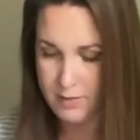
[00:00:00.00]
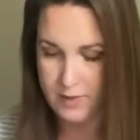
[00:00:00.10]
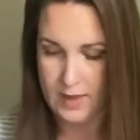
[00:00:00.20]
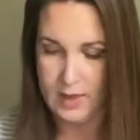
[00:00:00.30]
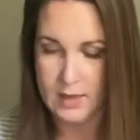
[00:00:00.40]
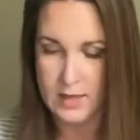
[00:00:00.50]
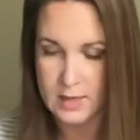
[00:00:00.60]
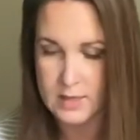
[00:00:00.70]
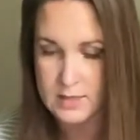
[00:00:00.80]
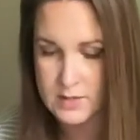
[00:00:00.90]
thing
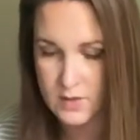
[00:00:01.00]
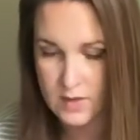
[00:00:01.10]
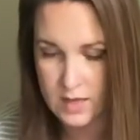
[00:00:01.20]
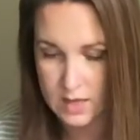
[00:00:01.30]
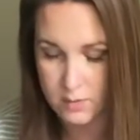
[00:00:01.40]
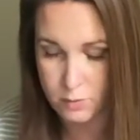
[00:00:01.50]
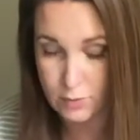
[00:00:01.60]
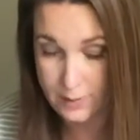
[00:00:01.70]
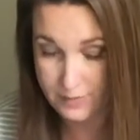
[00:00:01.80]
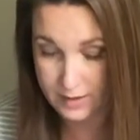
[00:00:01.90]
is the
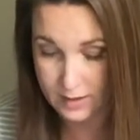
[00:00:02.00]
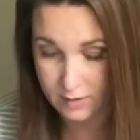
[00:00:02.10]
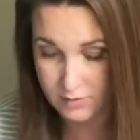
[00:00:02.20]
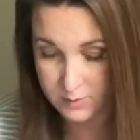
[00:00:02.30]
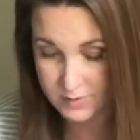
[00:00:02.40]
prepping of the